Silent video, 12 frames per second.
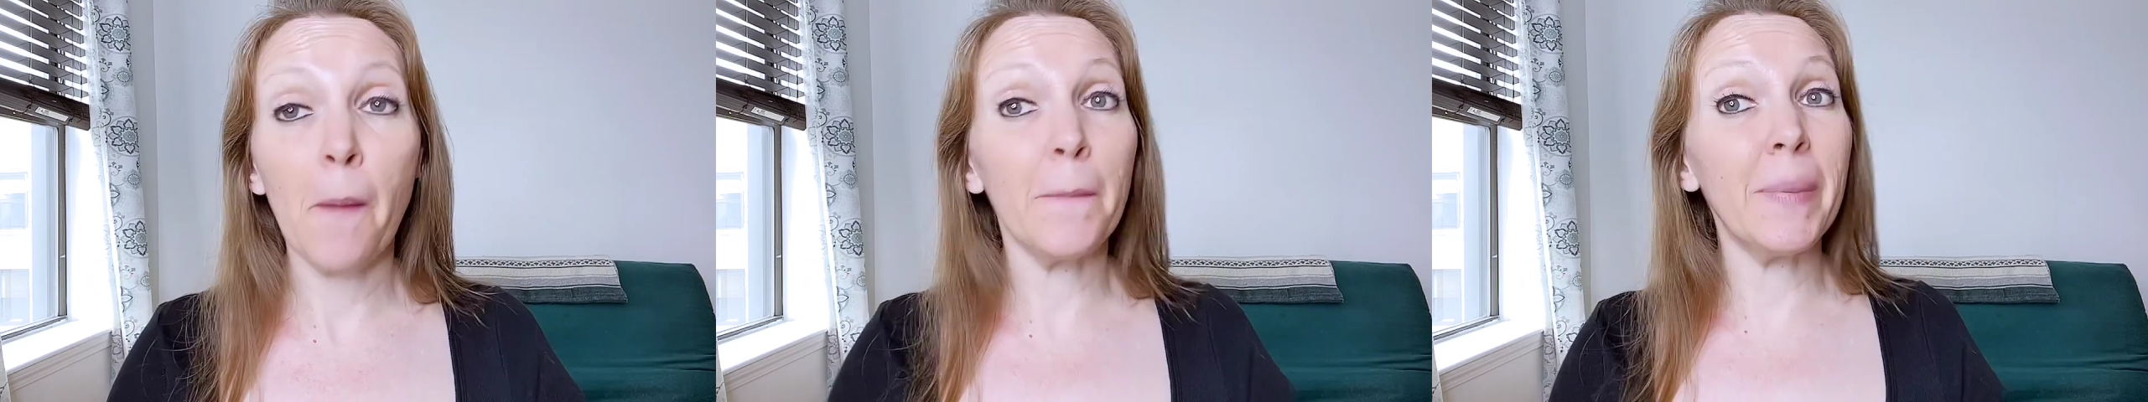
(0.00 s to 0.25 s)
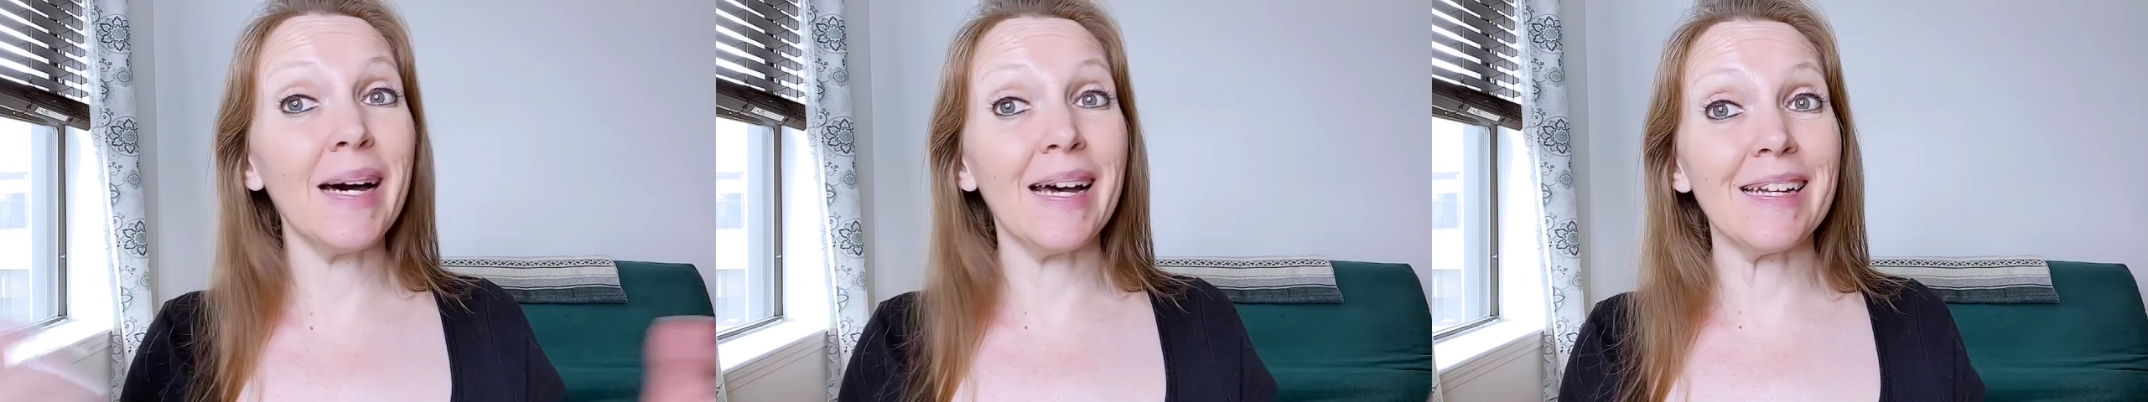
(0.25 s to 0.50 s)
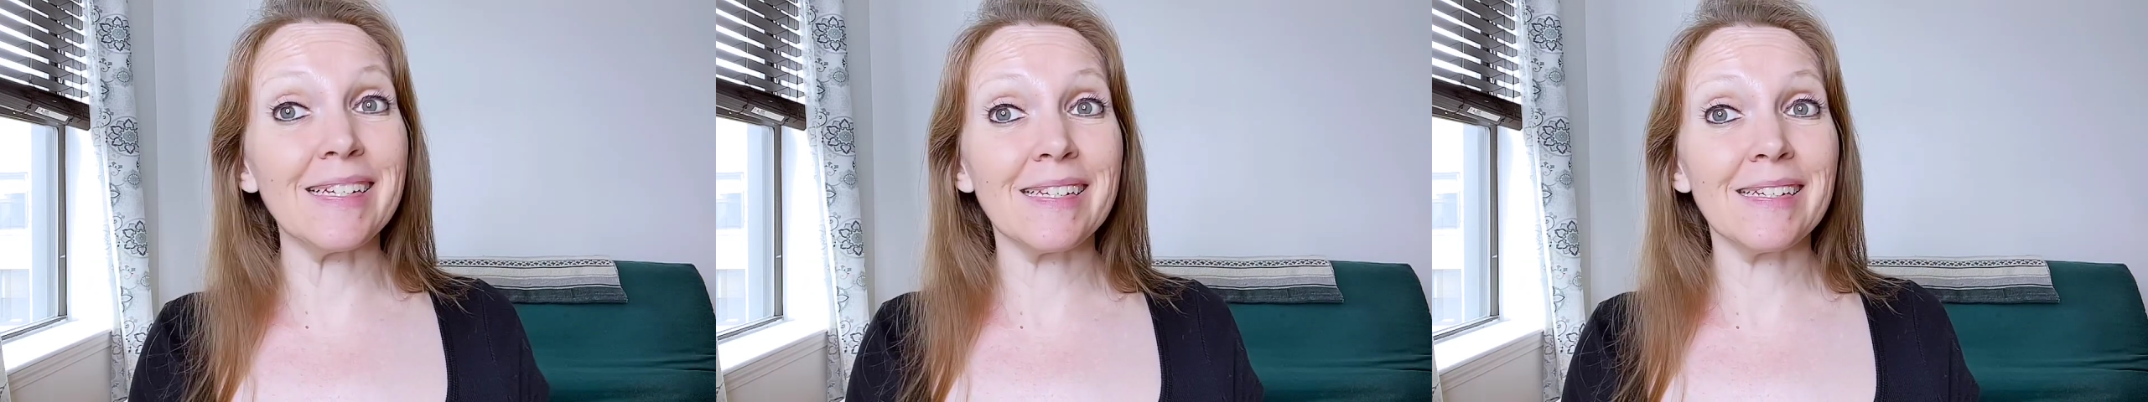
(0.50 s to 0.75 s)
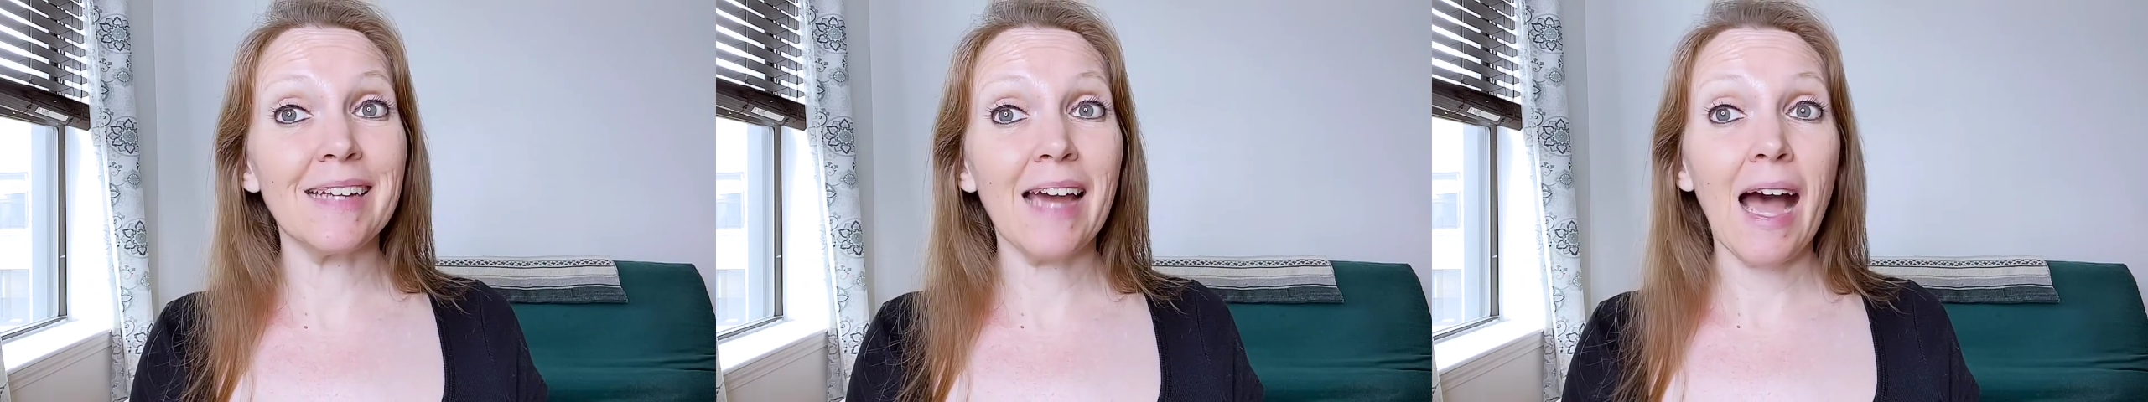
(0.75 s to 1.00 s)

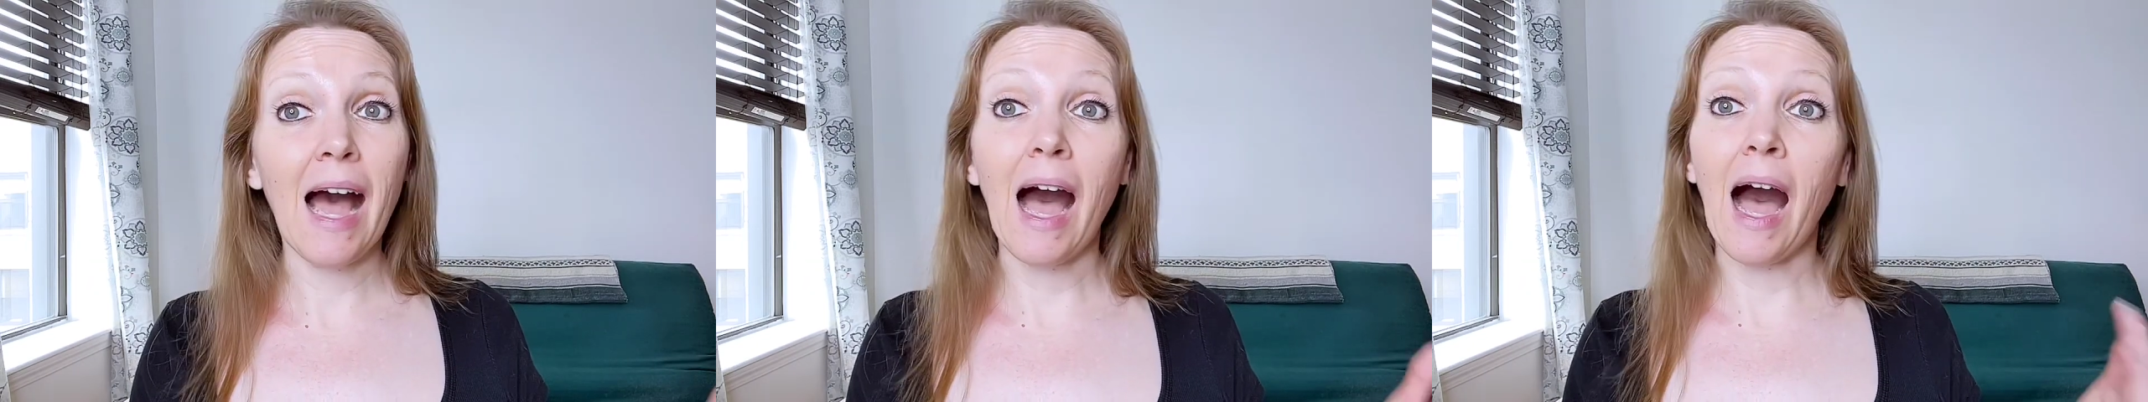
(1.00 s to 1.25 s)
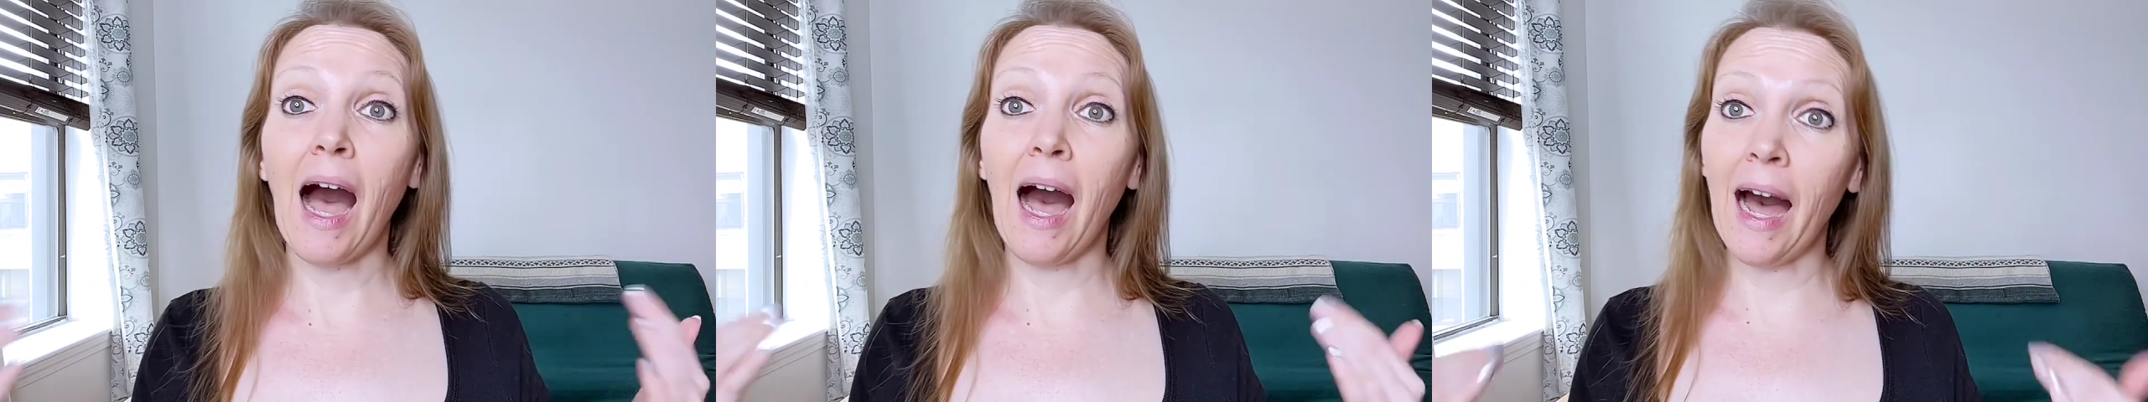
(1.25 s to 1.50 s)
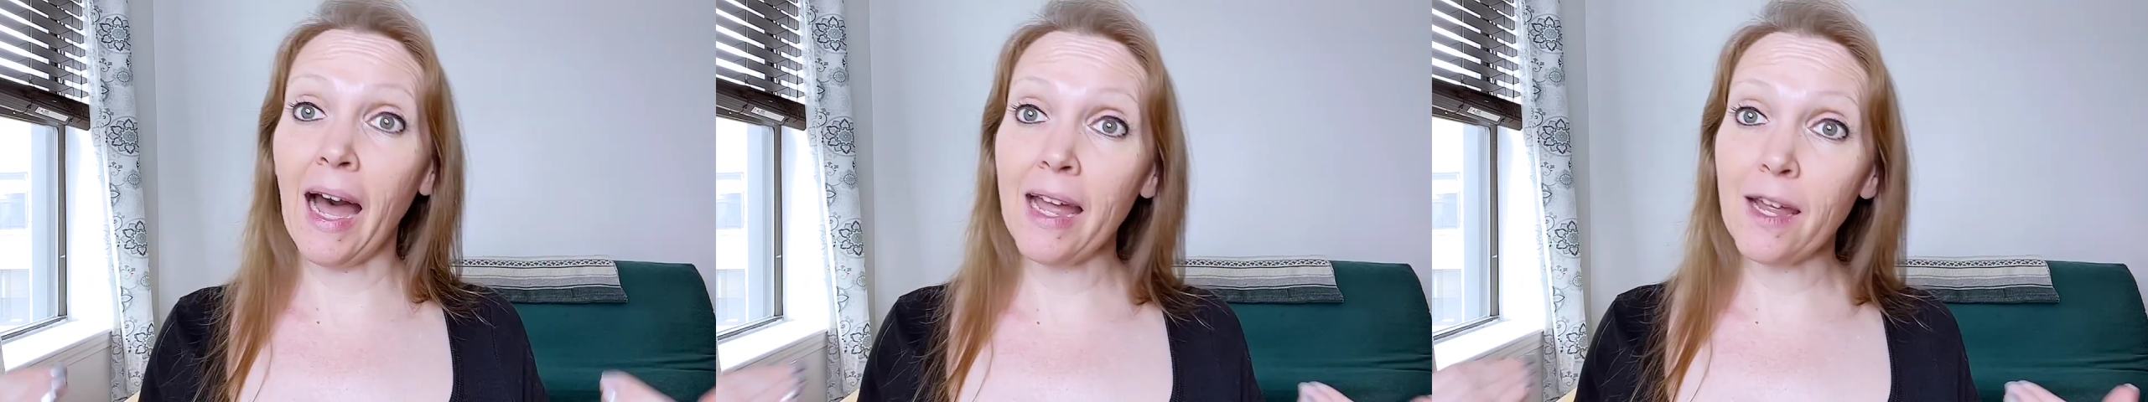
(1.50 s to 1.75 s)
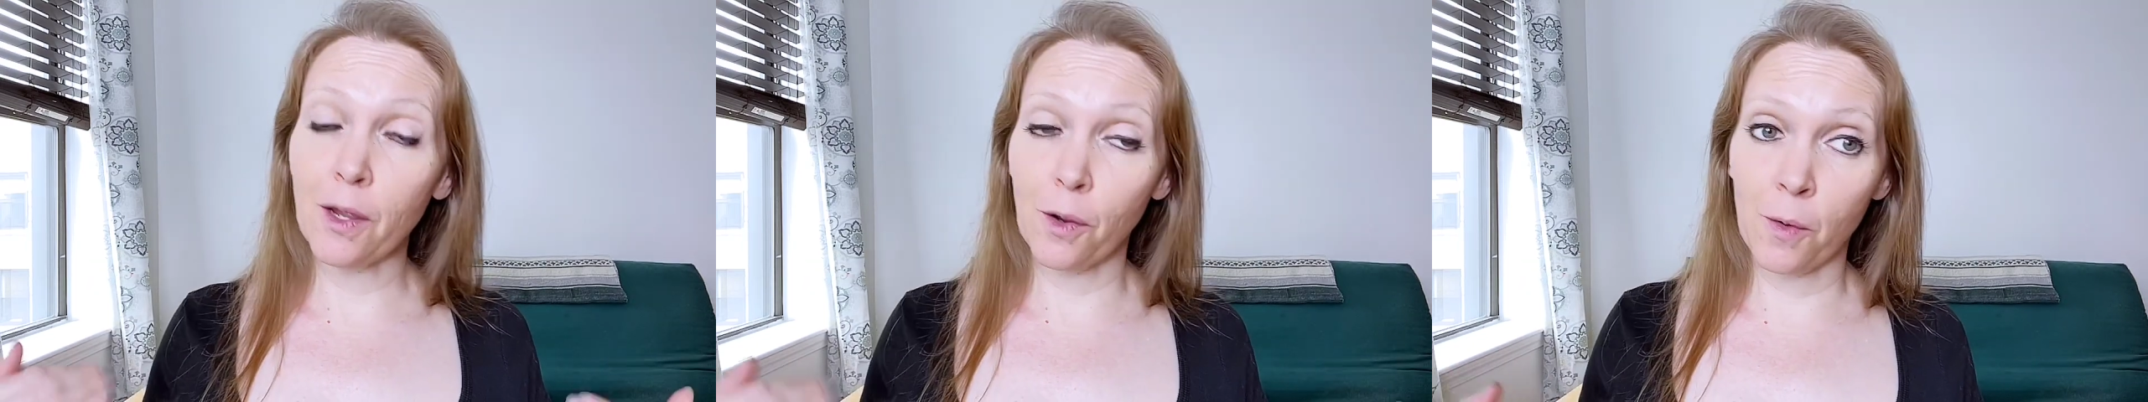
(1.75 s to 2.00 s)
But
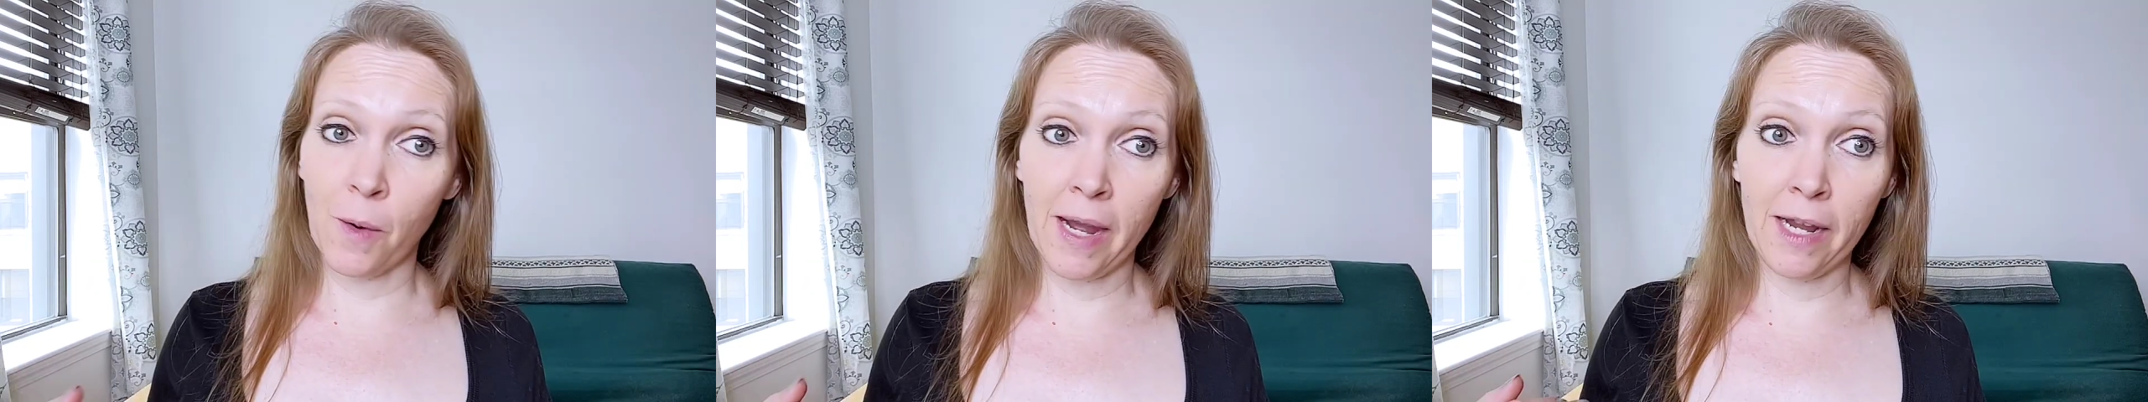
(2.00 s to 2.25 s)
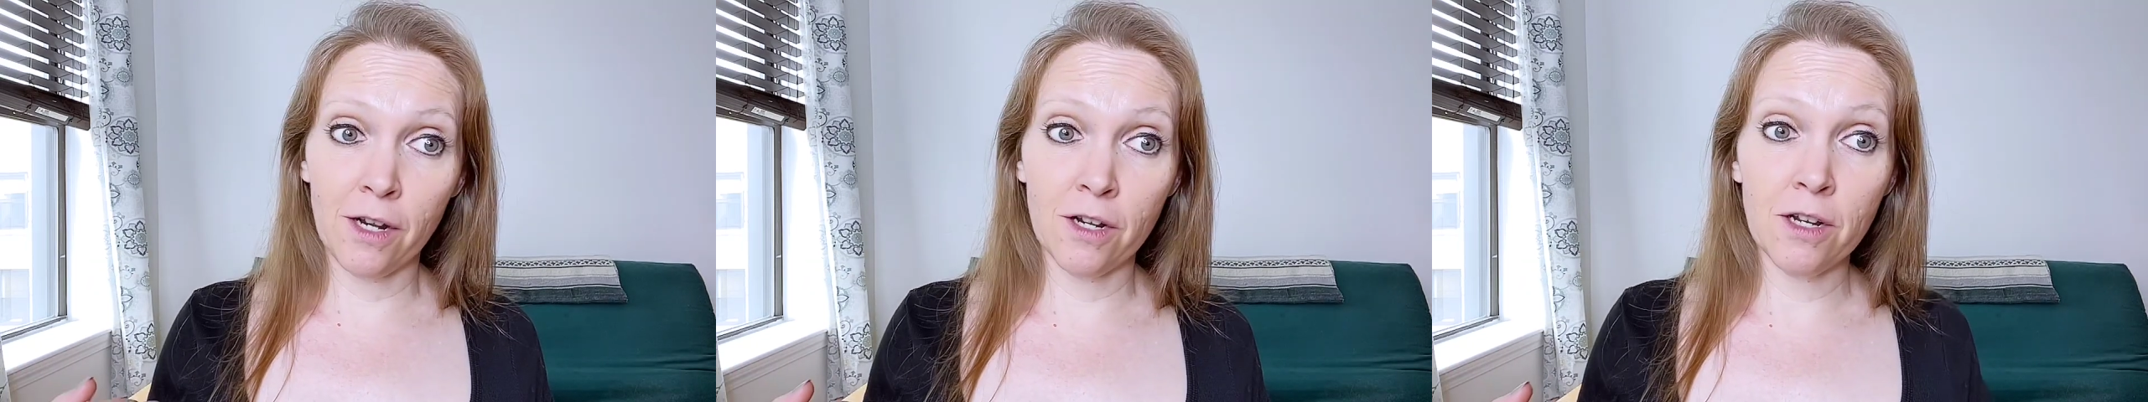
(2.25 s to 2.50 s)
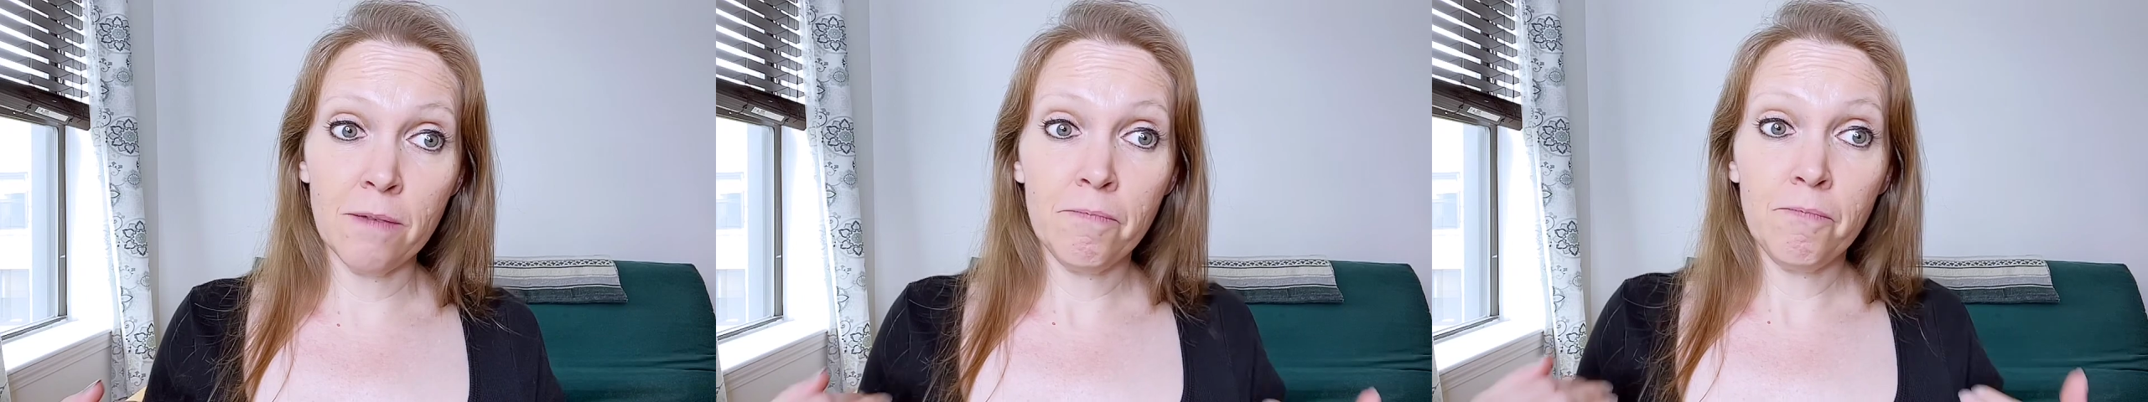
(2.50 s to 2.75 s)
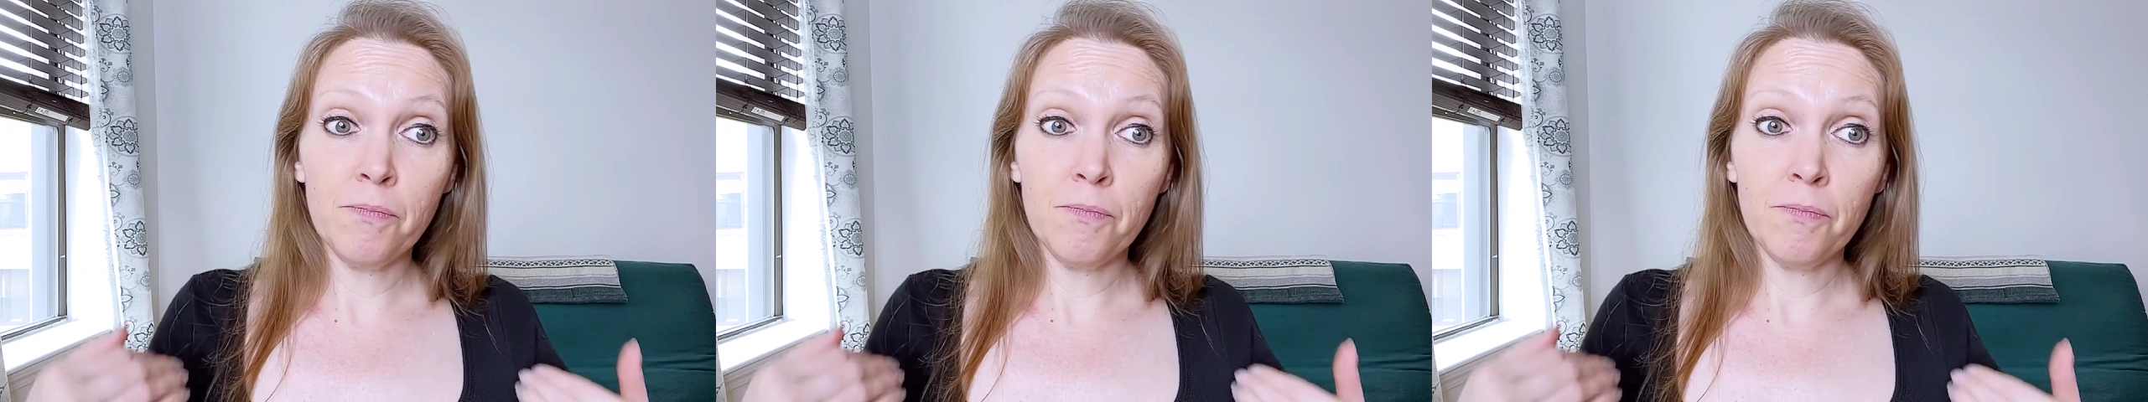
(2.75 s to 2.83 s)
I inquired,